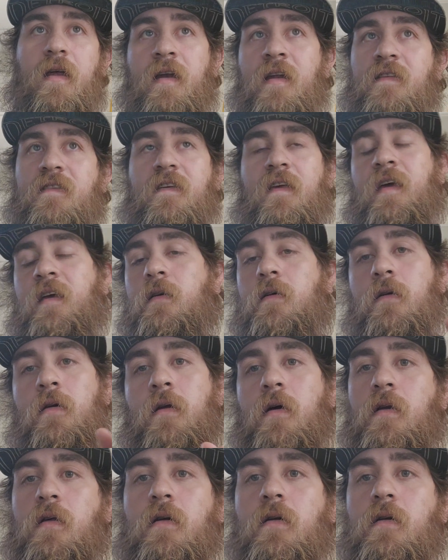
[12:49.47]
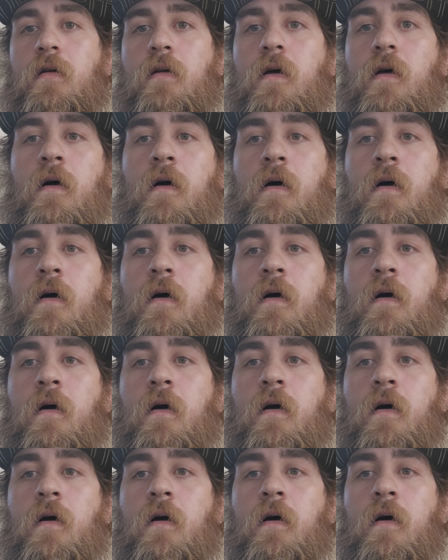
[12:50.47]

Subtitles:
And it's like, no. The